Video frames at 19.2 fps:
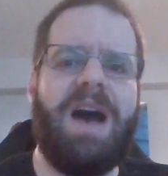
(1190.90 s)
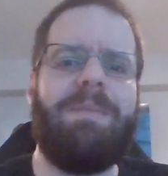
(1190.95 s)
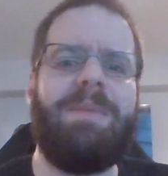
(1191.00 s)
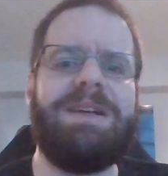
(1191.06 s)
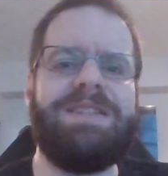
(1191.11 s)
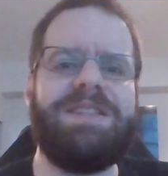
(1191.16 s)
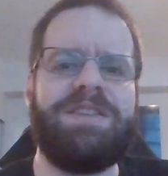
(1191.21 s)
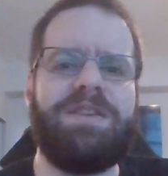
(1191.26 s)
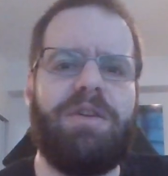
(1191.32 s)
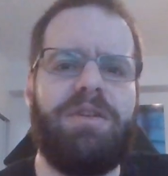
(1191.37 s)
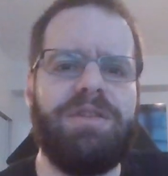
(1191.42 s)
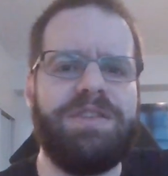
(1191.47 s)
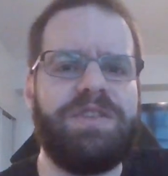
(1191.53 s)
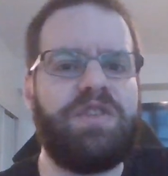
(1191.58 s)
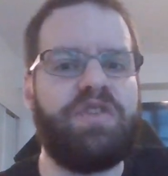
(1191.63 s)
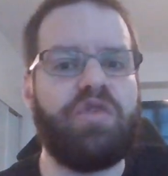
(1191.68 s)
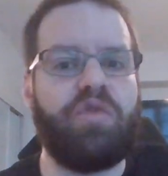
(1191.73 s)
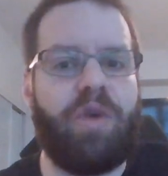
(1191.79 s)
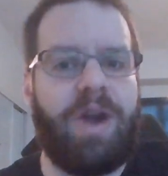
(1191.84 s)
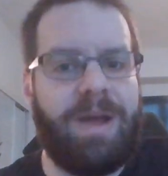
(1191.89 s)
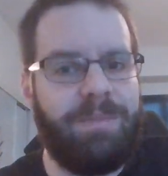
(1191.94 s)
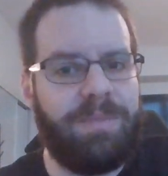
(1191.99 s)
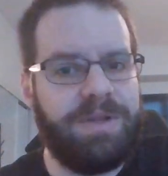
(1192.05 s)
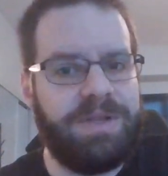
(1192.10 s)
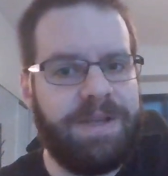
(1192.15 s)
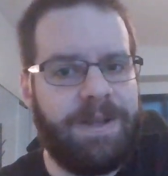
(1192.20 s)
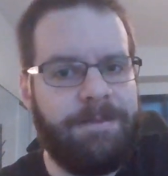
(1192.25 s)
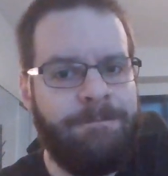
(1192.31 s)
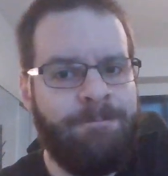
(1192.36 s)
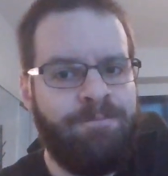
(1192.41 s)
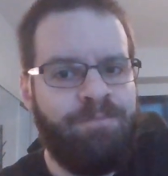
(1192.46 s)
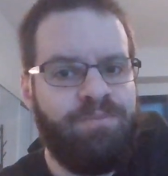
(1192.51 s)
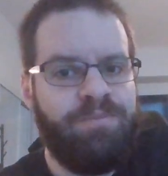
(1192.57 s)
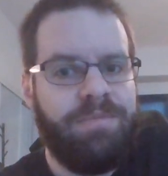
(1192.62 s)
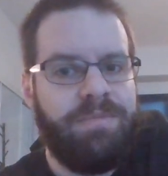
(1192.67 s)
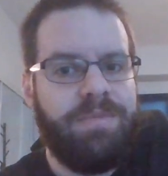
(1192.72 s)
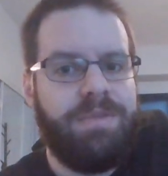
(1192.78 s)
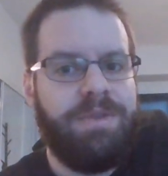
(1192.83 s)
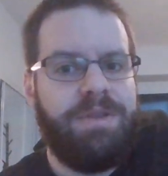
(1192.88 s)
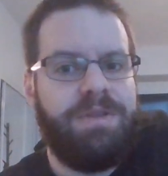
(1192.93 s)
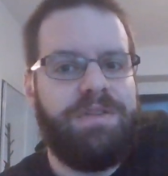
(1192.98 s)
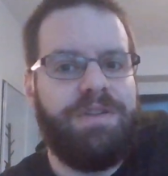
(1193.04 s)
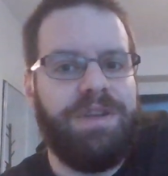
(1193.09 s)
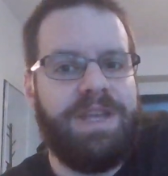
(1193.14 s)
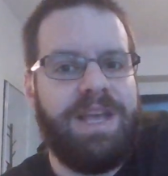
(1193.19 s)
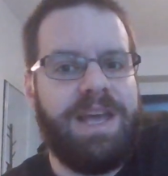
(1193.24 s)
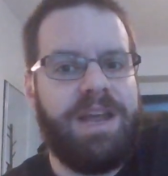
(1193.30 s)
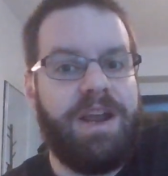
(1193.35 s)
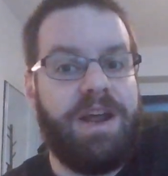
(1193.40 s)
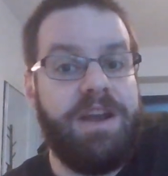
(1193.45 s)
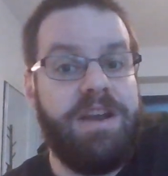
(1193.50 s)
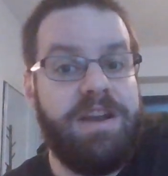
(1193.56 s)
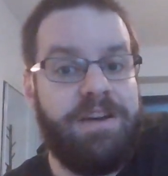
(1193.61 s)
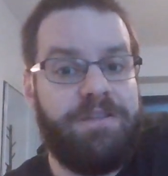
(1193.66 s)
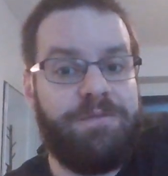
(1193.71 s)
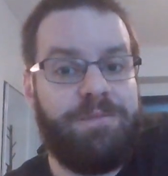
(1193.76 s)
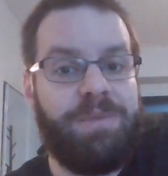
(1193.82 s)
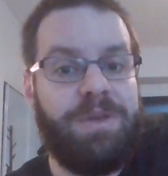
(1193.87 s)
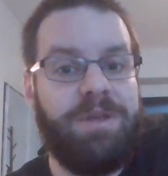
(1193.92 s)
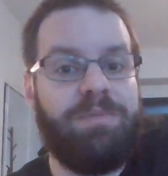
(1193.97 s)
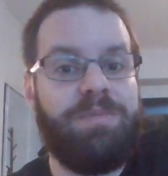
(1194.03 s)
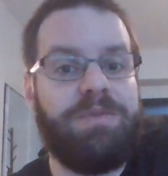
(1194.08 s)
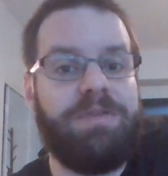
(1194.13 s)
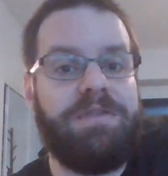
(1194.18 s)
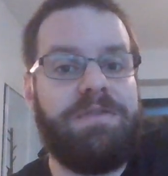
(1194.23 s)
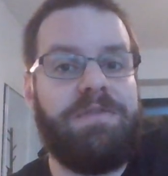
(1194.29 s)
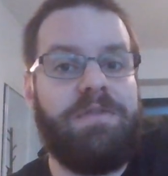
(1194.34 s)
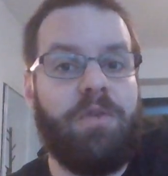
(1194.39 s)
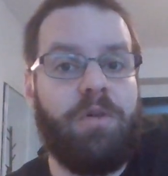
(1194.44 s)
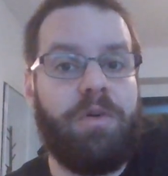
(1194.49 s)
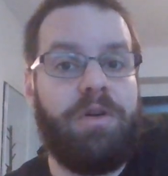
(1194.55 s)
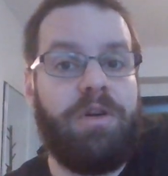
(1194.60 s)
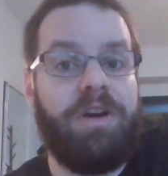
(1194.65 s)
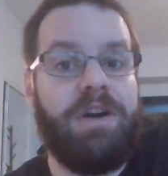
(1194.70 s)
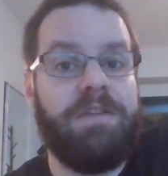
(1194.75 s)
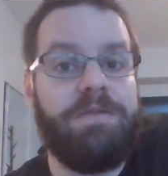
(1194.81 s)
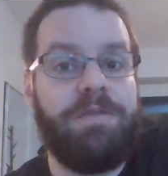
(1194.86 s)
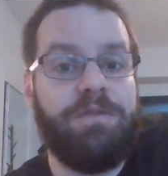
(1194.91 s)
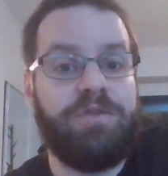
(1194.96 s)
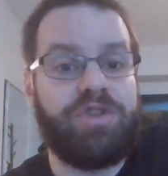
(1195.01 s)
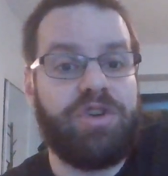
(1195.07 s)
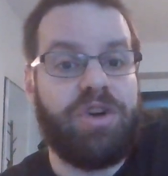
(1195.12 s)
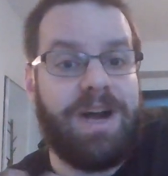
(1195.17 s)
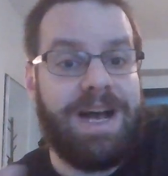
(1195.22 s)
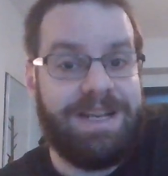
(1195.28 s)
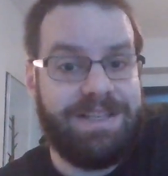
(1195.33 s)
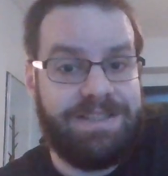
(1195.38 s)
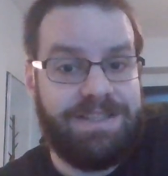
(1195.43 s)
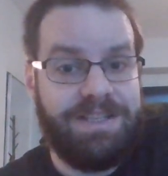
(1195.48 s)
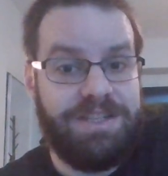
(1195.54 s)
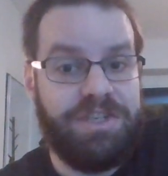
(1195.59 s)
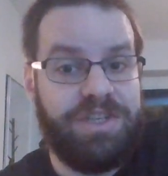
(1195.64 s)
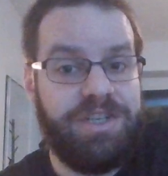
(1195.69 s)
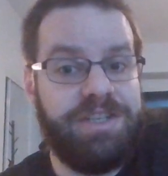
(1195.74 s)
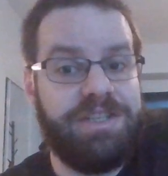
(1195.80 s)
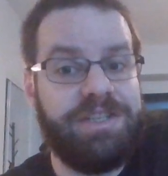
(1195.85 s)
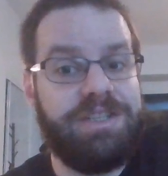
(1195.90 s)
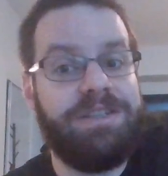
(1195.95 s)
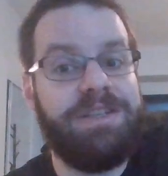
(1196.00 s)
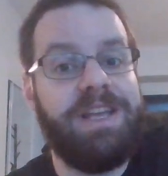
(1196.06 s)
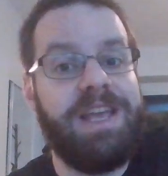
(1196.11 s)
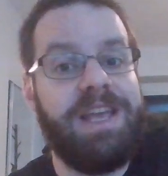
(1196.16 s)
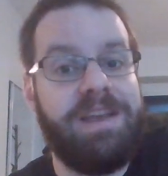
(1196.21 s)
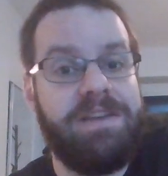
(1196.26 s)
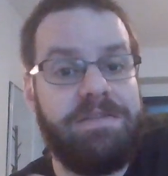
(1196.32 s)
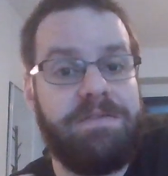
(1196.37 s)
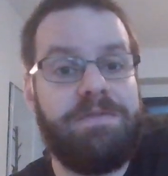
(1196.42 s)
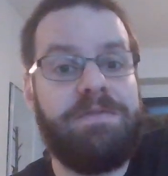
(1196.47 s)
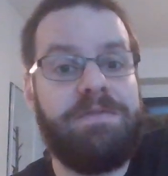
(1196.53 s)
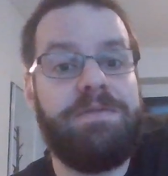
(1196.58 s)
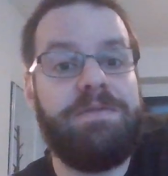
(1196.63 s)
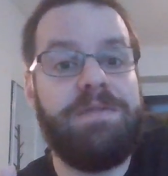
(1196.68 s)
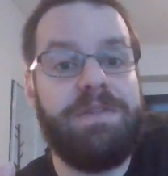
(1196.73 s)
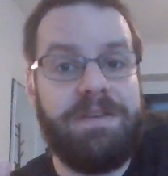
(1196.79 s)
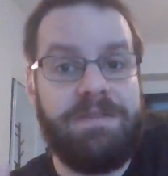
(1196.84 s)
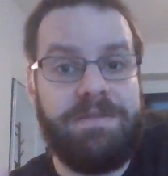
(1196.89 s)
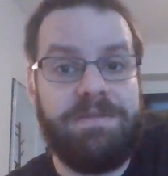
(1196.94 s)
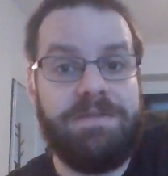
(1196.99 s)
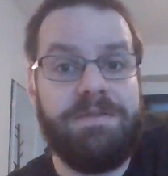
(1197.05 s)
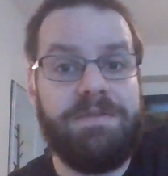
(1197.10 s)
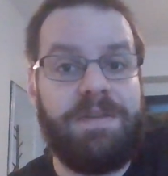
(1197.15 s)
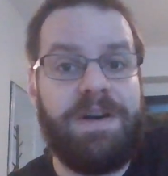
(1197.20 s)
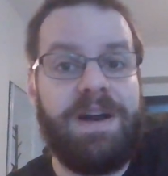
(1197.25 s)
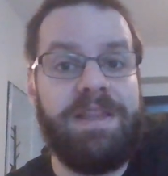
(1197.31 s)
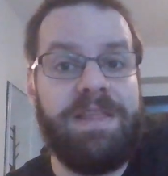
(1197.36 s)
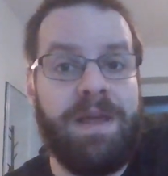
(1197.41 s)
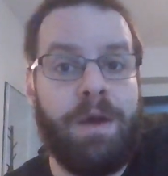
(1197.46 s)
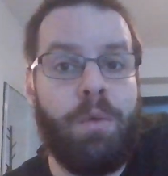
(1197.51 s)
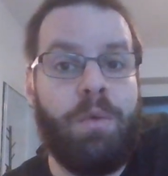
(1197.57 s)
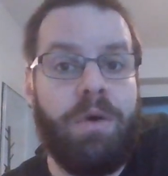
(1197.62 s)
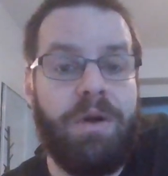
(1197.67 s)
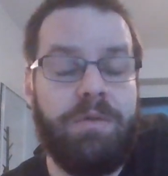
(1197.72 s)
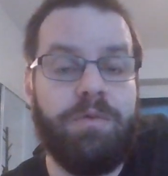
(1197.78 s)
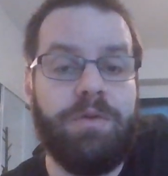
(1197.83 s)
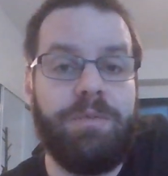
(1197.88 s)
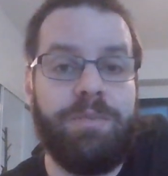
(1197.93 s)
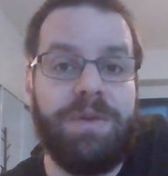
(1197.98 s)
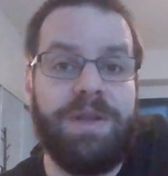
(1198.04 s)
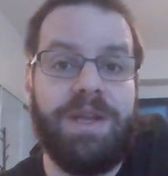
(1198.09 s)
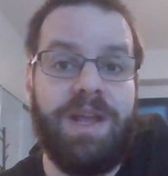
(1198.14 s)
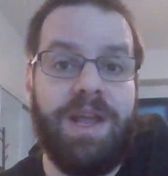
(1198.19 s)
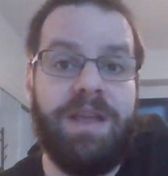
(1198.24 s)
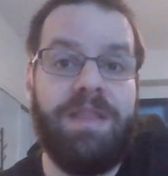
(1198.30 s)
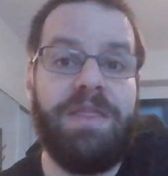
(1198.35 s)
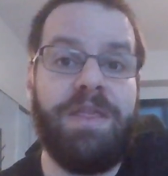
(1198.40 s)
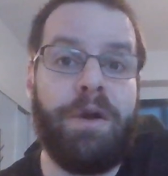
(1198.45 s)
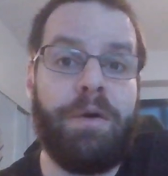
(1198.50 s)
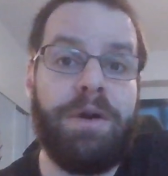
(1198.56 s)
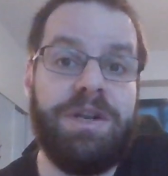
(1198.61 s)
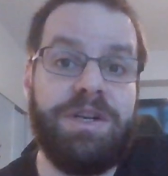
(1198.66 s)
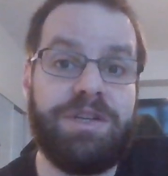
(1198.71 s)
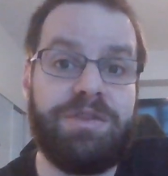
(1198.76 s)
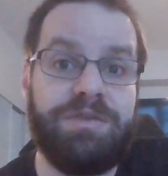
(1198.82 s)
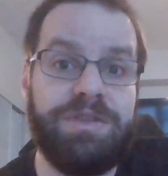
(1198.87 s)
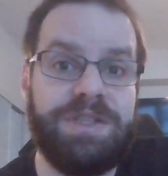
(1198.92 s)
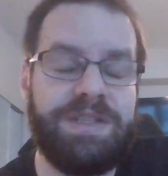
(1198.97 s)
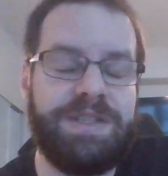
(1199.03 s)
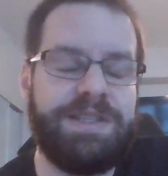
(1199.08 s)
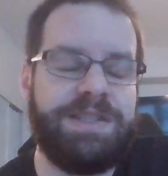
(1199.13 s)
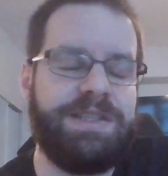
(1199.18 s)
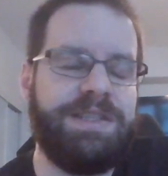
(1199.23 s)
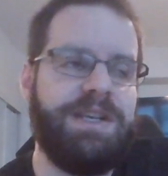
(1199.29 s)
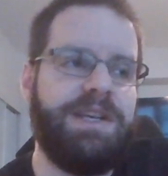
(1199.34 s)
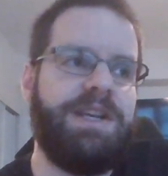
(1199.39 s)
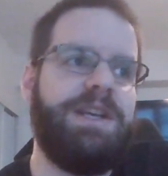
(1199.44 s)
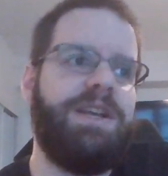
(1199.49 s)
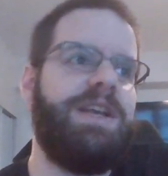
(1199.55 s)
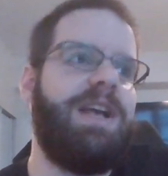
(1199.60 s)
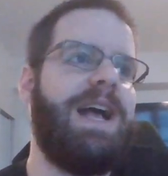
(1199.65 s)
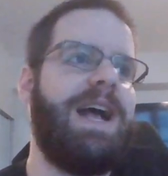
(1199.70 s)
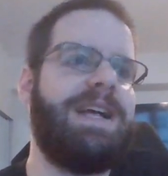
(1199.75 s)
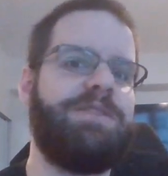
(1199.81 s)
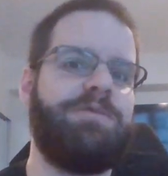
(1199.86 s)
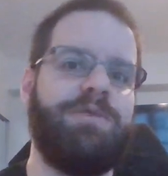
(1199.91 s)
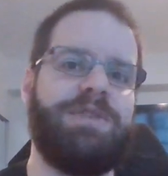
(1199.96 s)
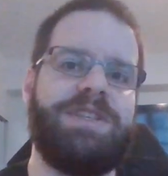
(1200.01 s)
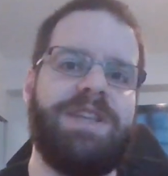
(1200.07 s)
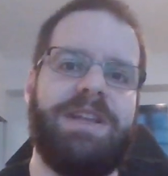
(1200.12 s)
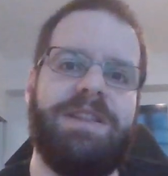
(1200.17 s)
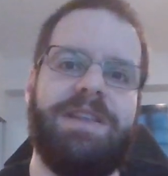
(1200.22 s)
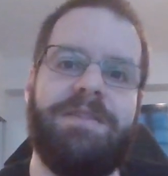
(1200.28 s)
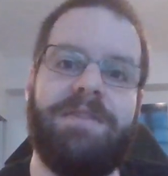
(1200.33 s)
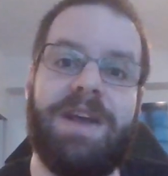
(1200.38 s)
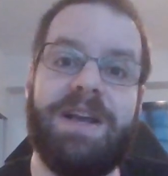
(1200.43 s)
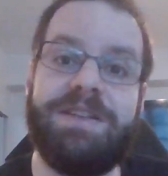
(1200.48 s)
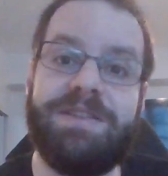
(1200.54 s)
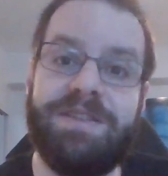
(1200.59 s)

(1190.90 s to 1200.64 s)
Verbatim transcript: Hamas is currently scrambling to get enough people for a future hostage deal if they find that one would be in their interests. As we said, they've